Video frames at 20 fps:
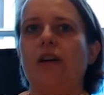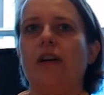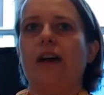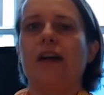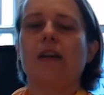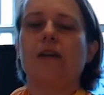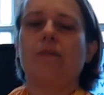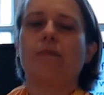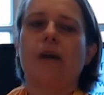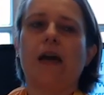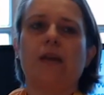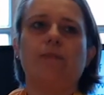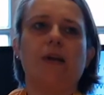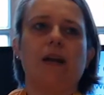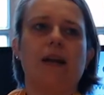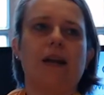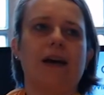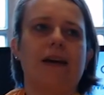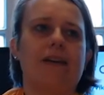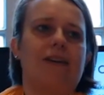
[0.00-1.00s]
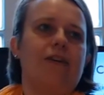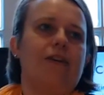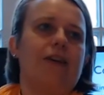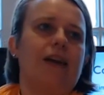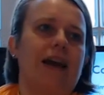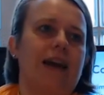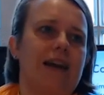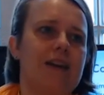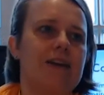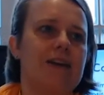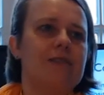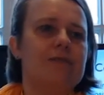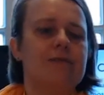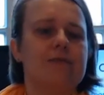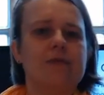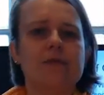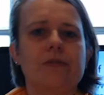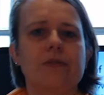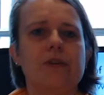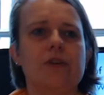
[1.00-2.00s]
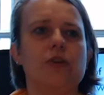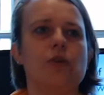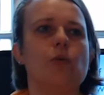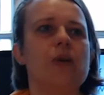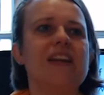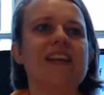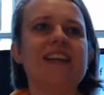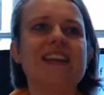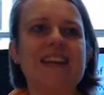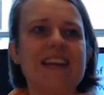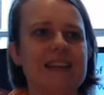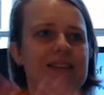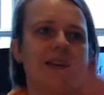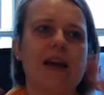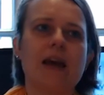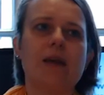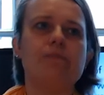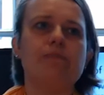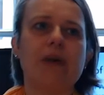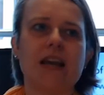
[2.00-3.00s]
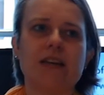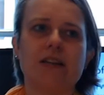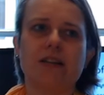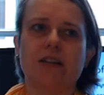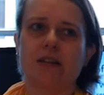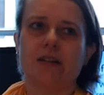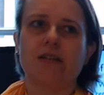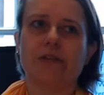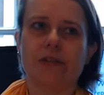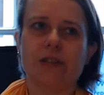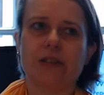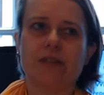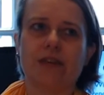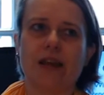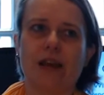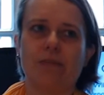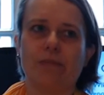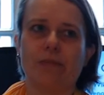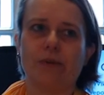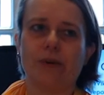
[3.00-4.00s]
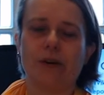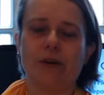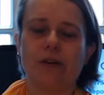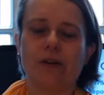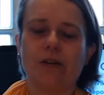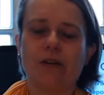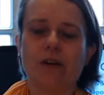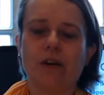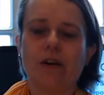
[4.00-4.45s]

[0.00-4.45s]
And you might be like, okay, do we need 10 pictures of the same bird?